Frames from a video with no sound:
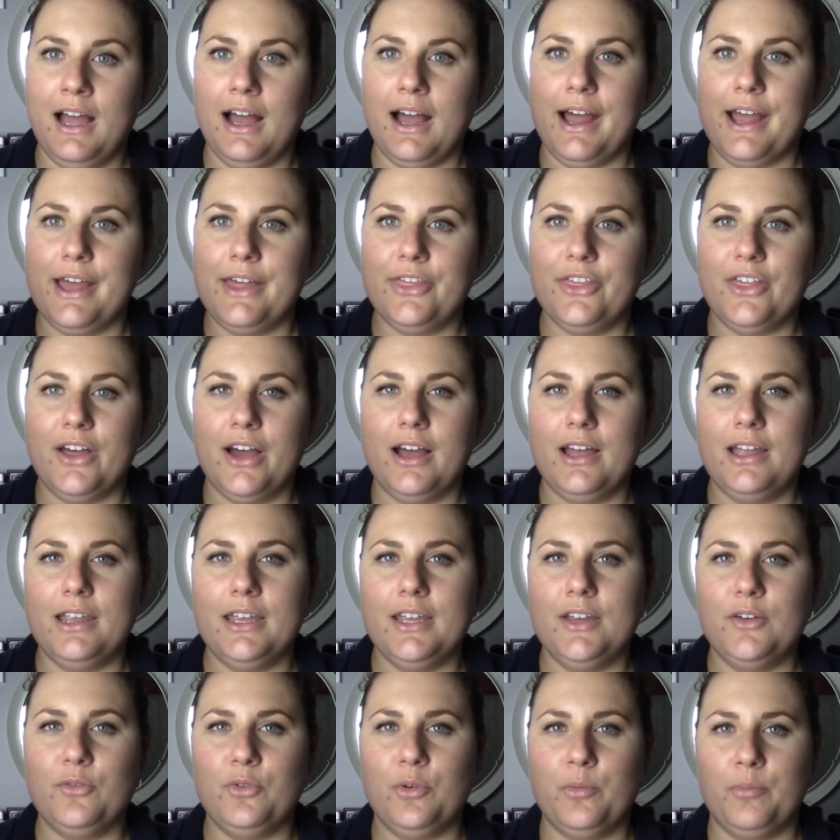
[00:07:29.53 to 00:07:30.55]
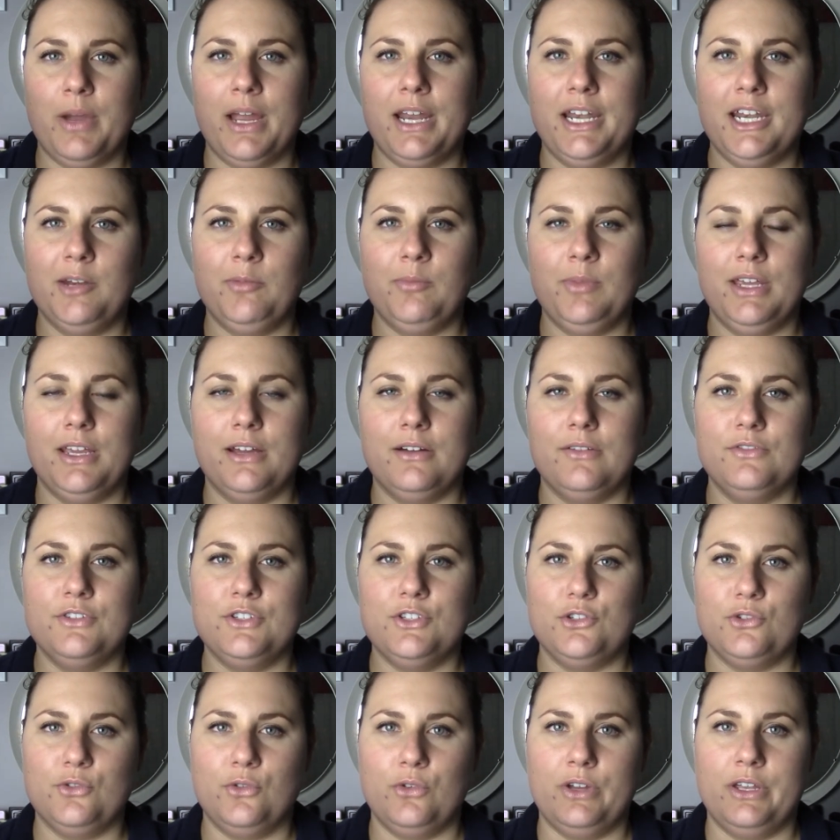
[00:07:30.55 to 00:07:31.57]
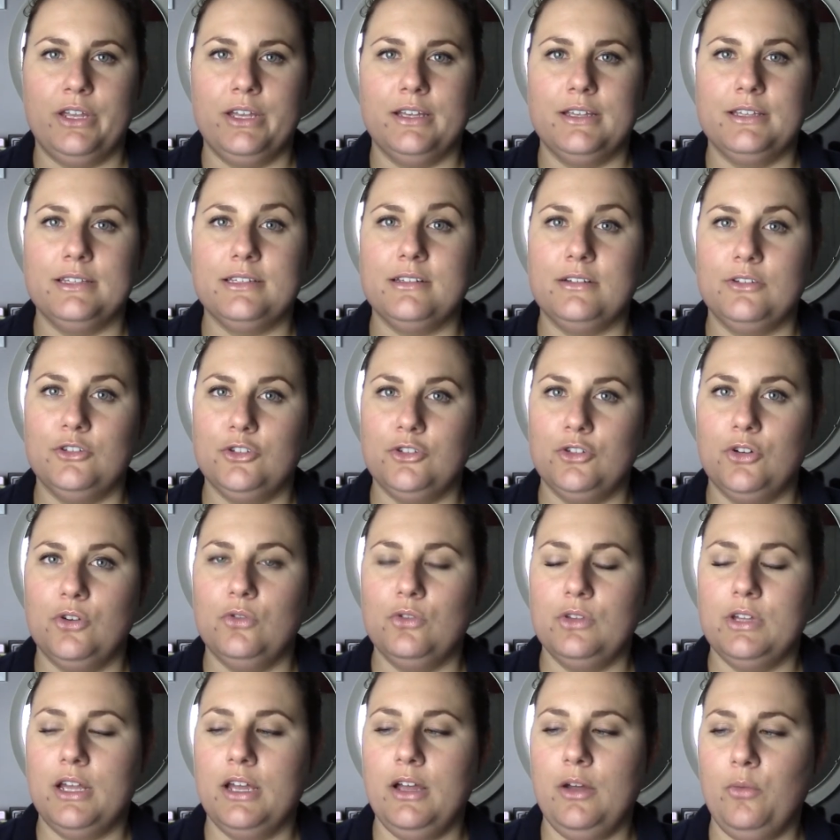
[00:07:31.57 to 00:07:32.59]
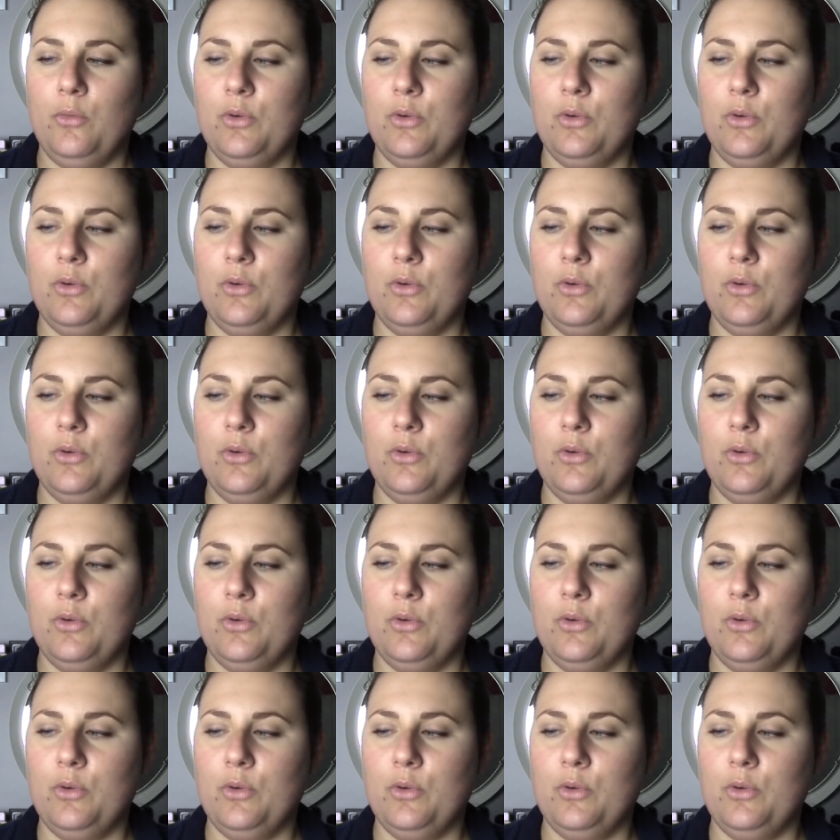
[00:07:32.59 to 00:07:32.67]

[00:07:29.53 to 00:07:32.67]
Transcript: I thought it reminded me of Zoya's Lola,